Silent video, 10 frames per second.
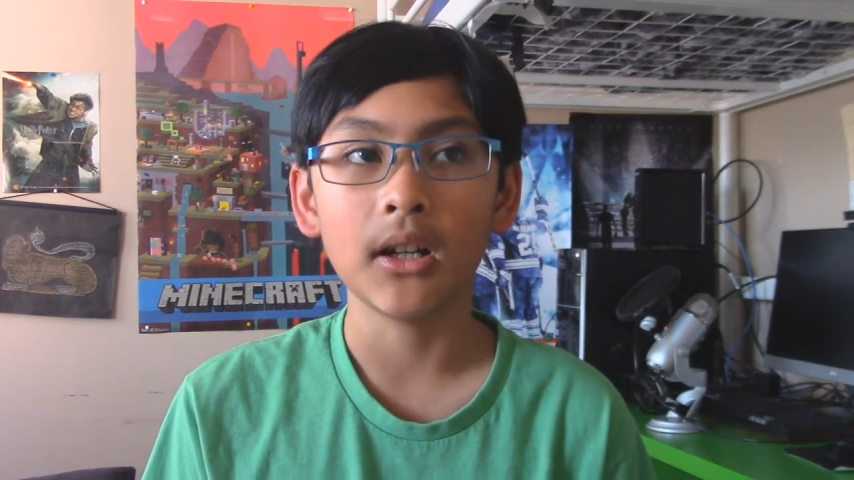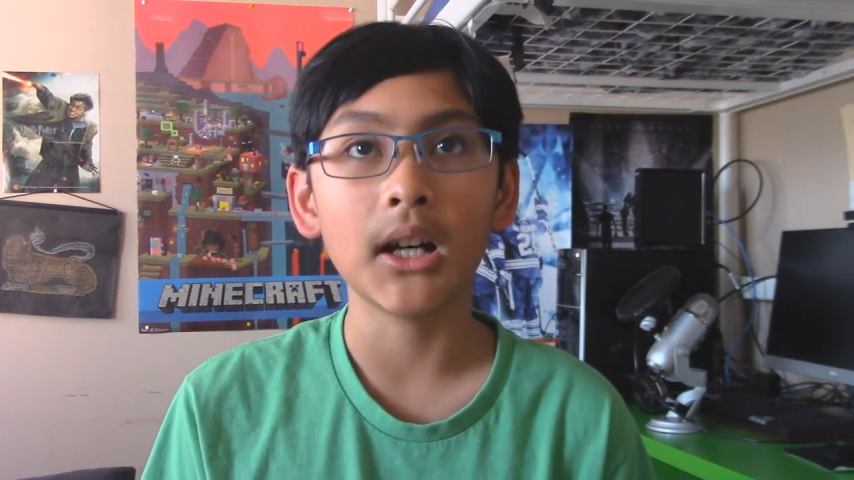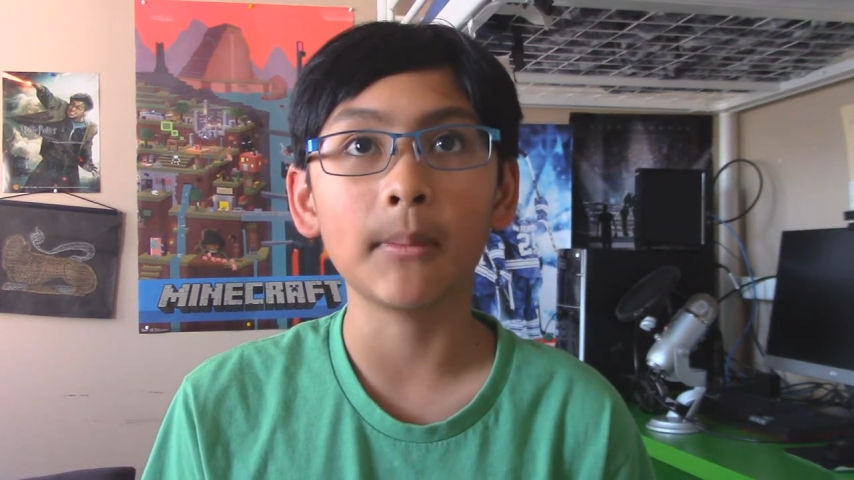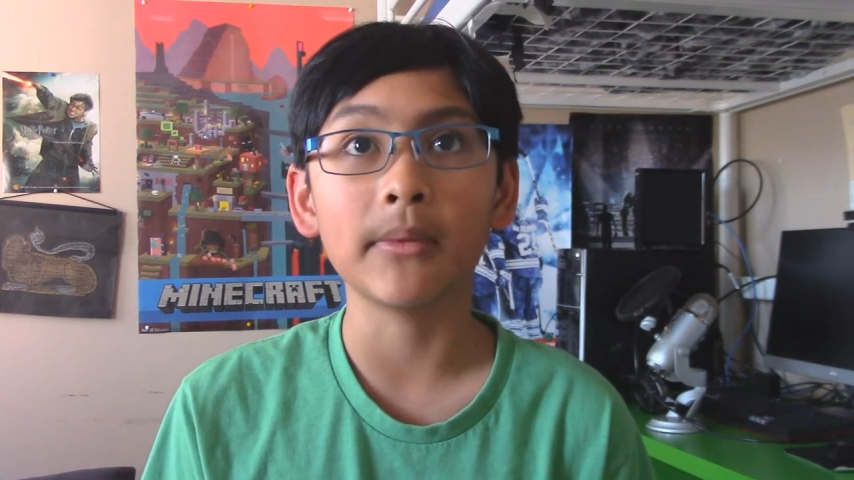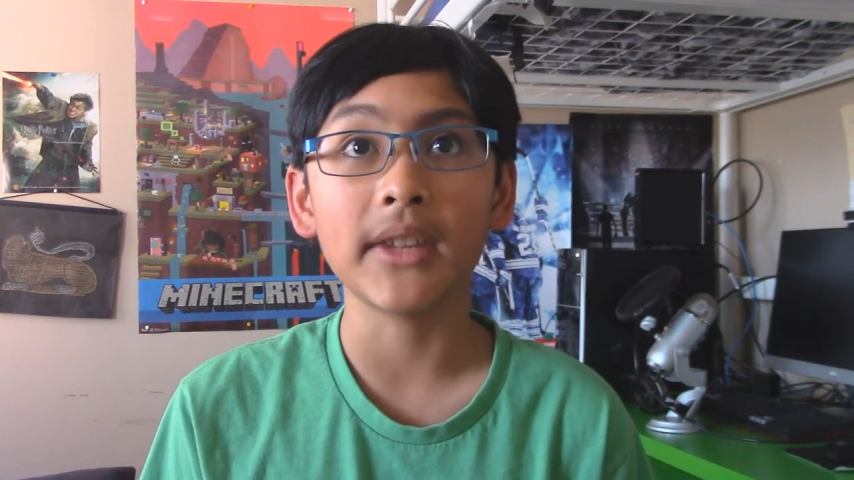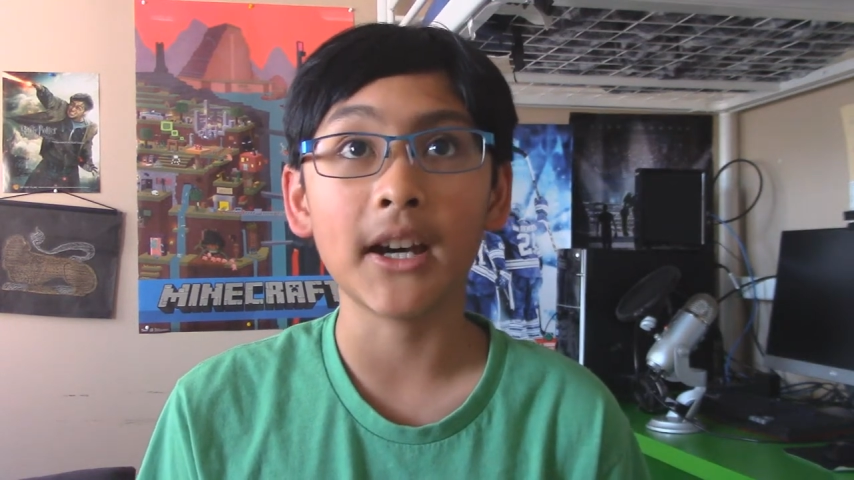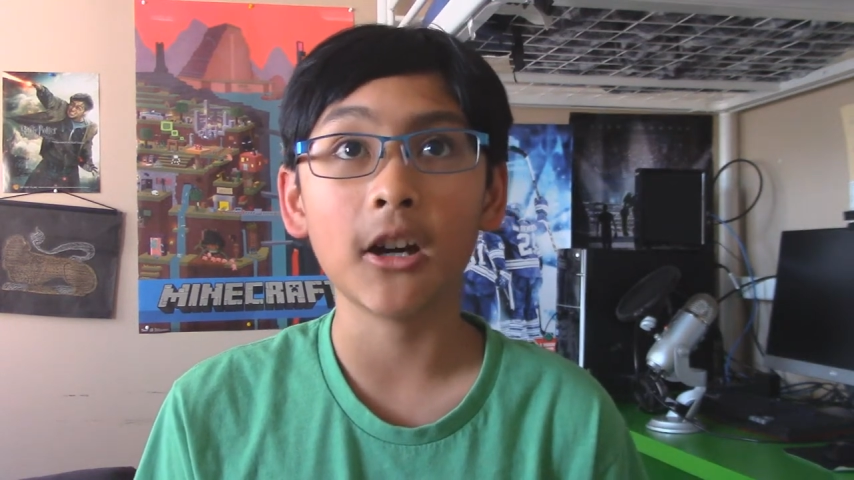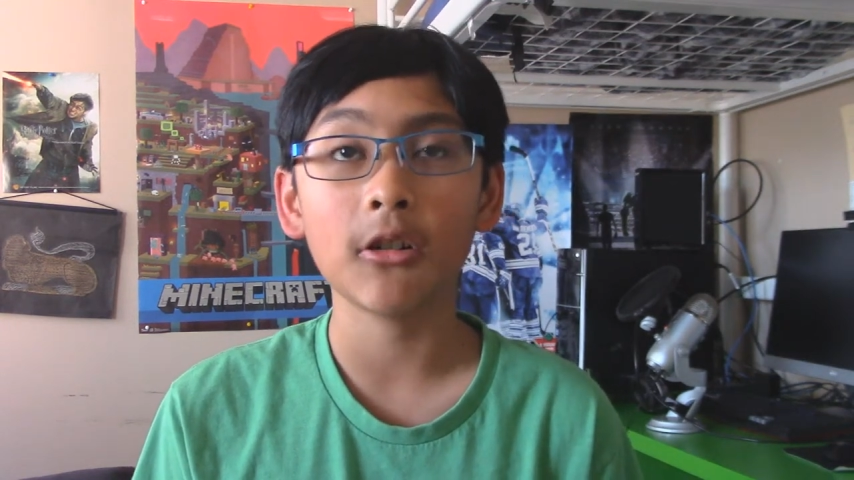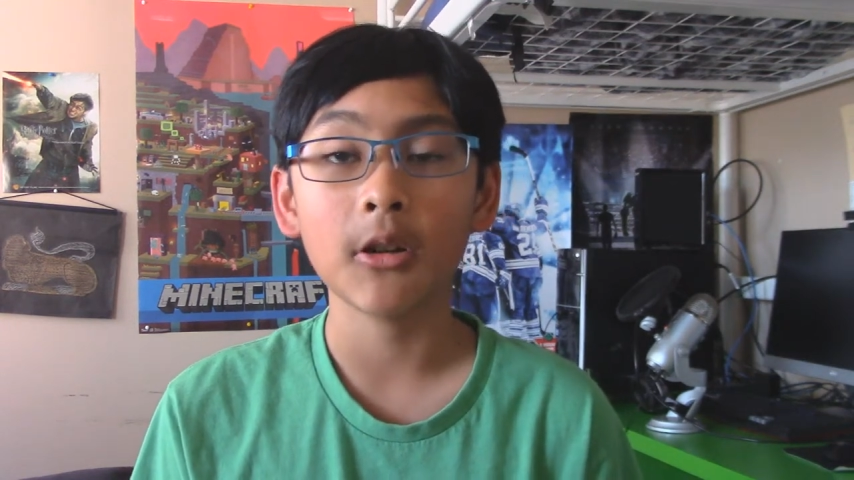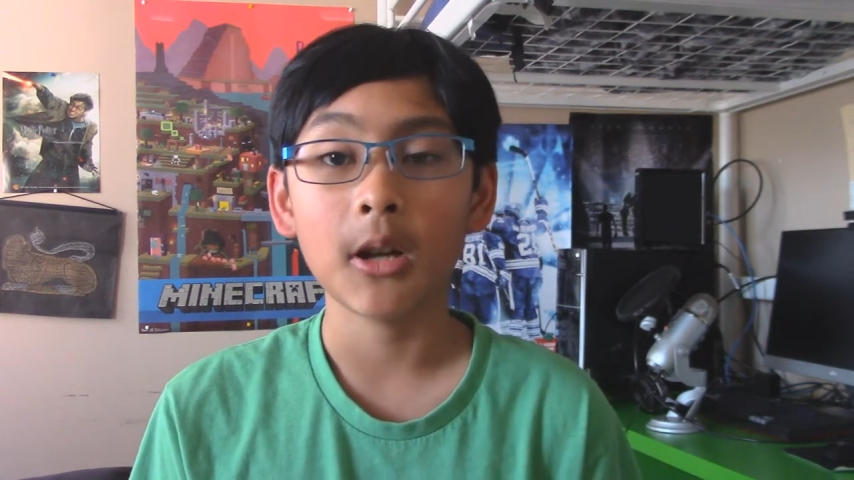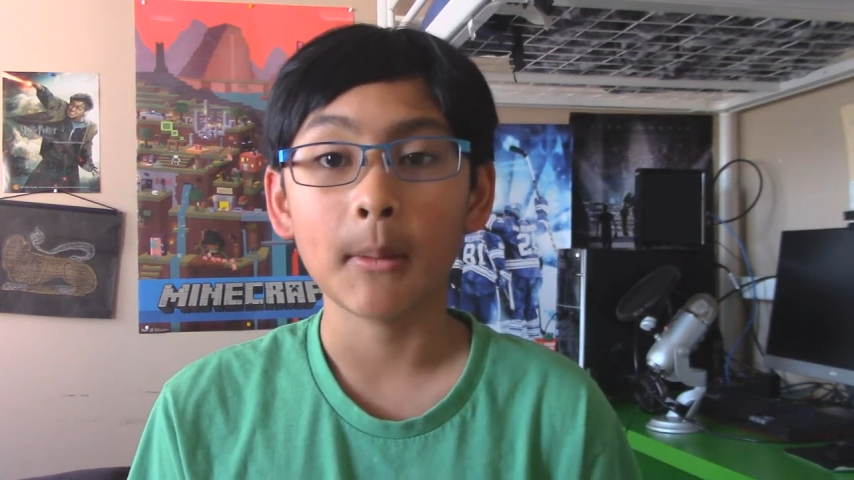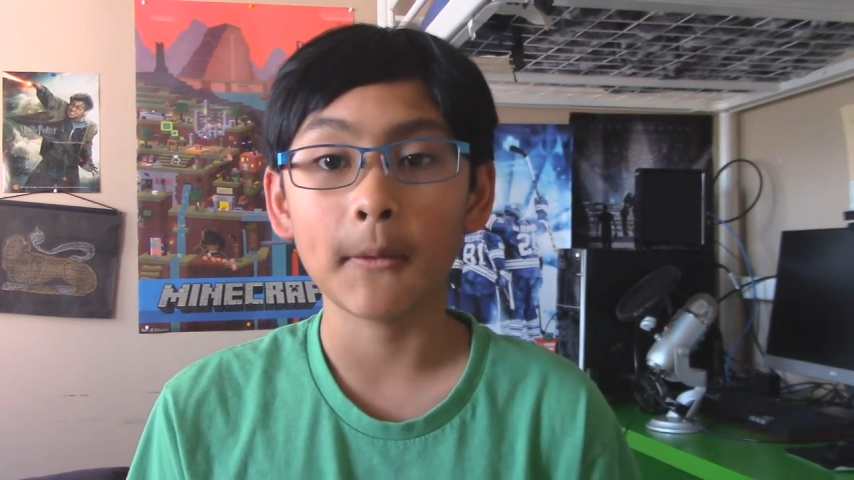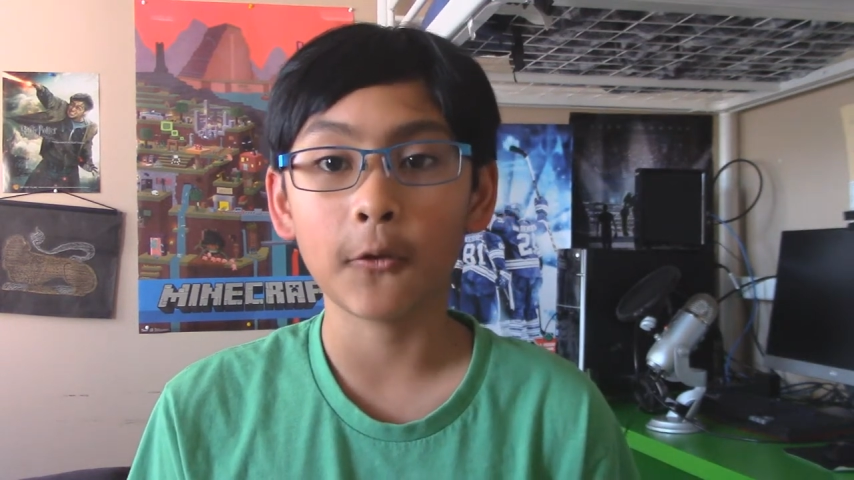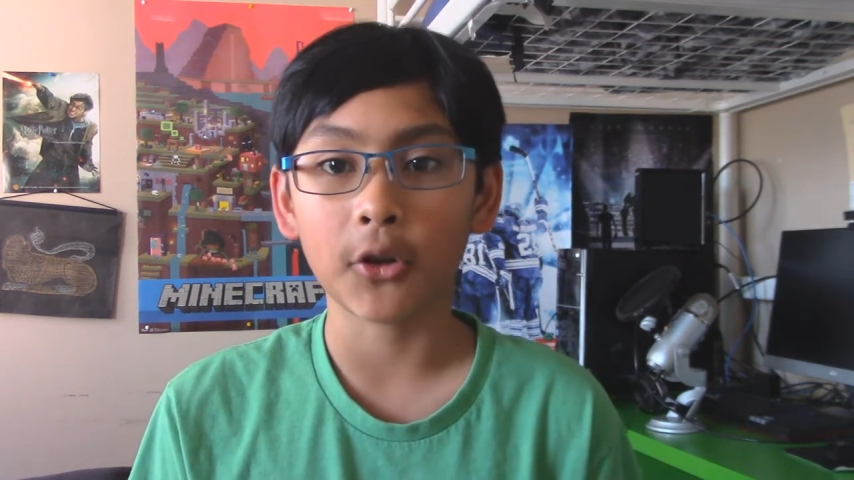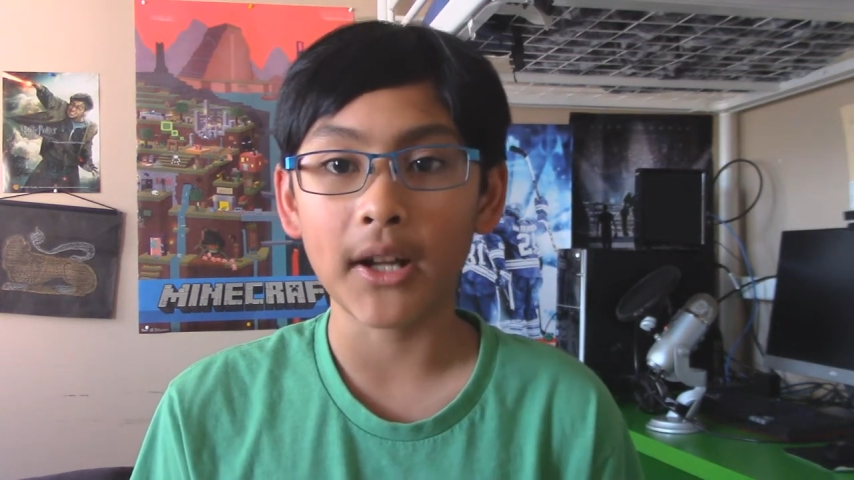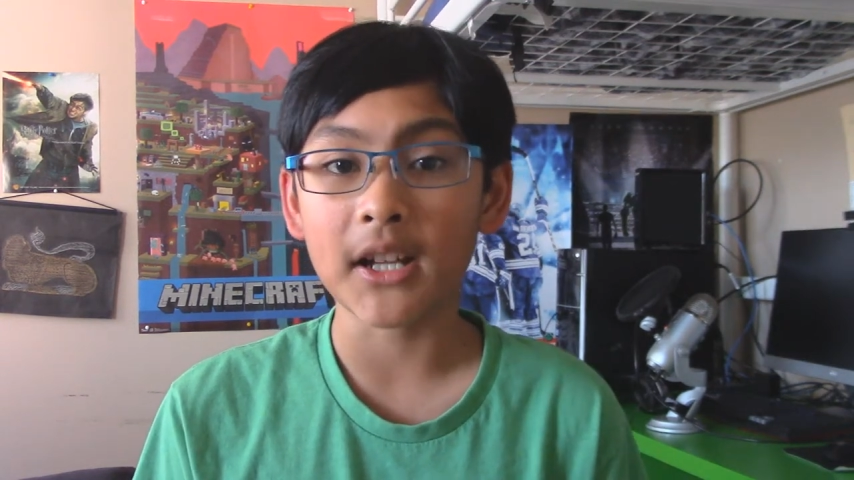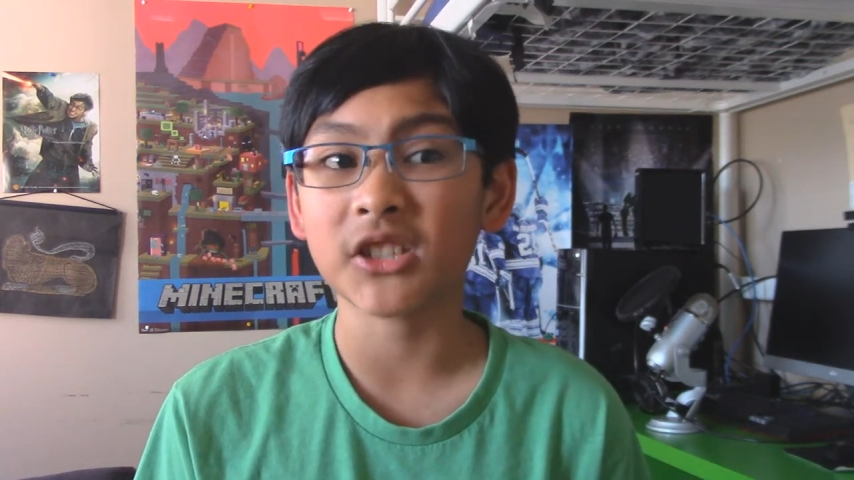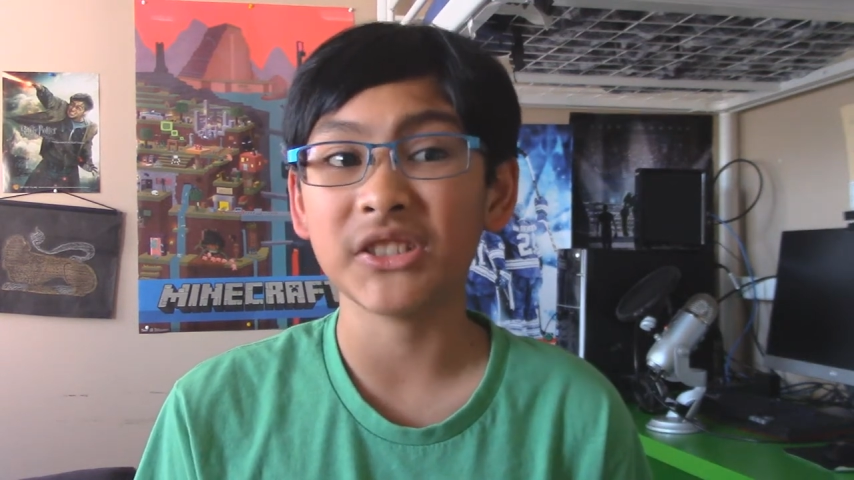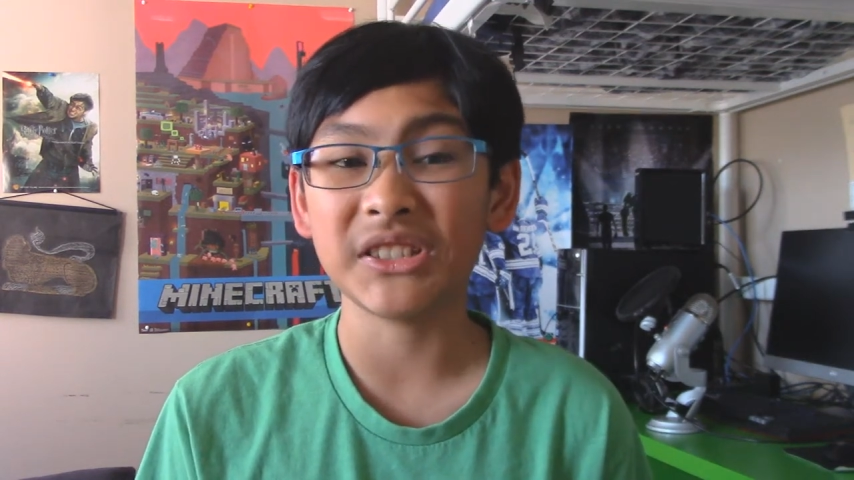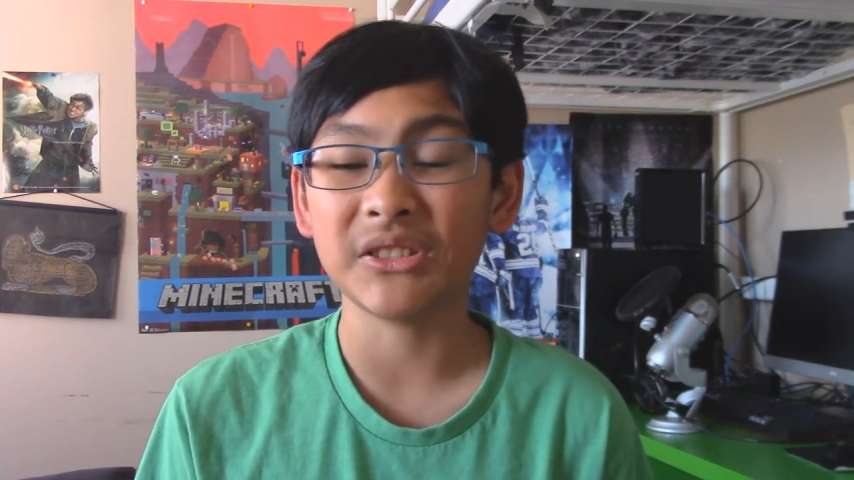up now before I
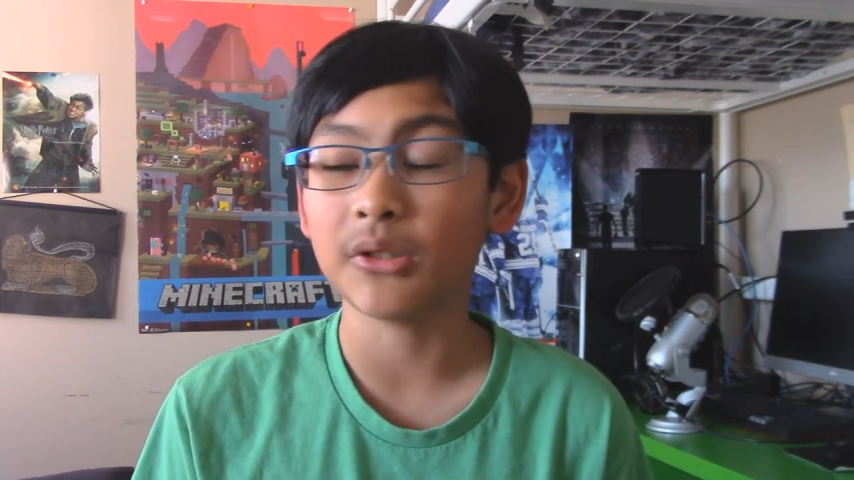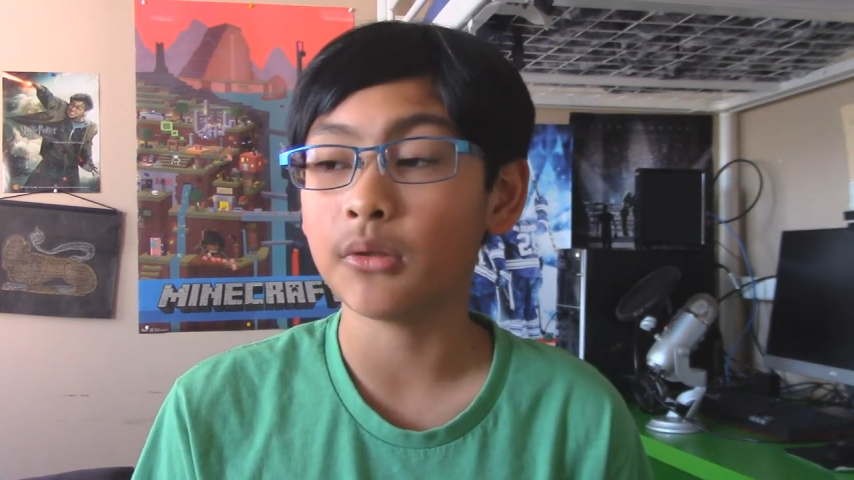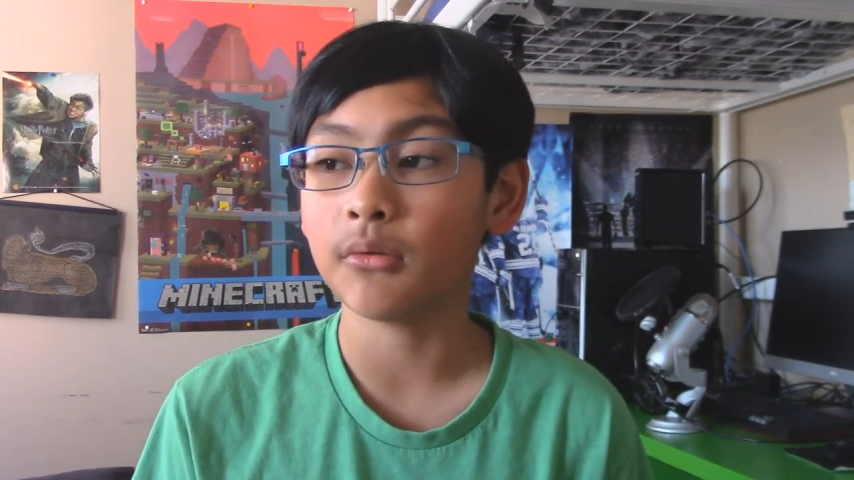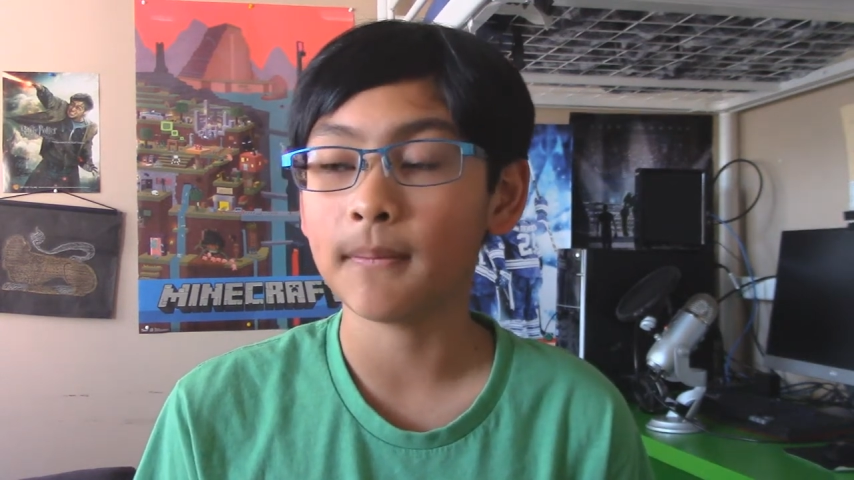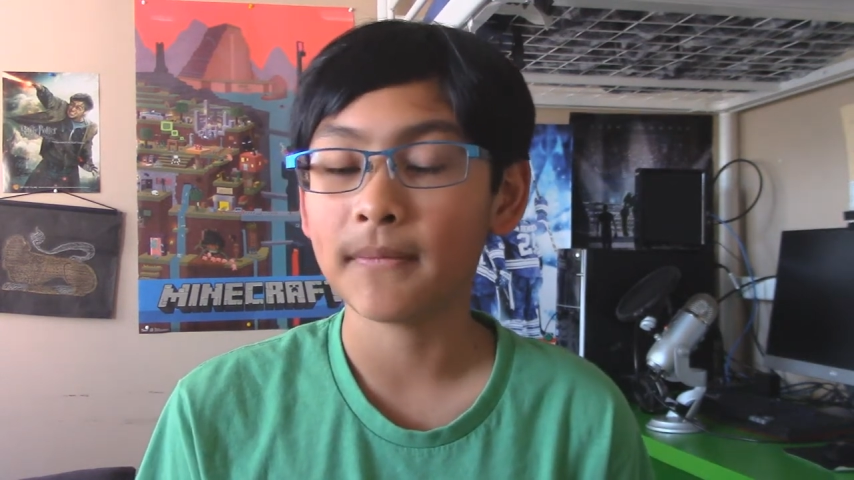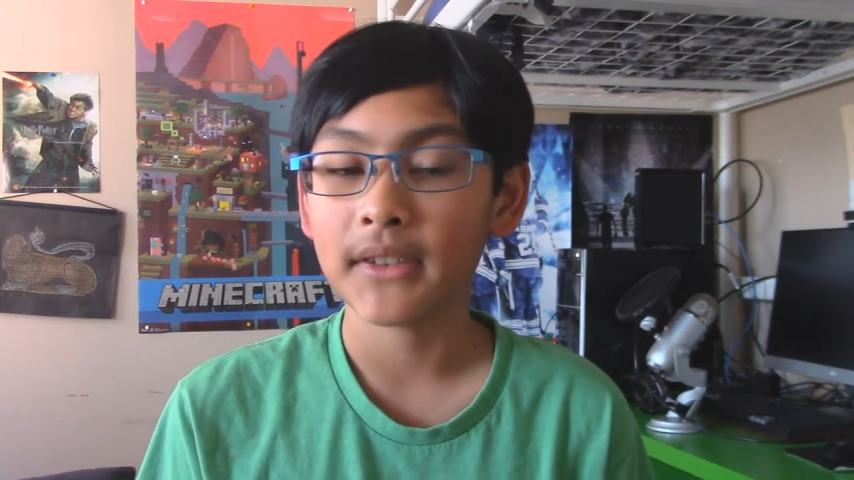actually do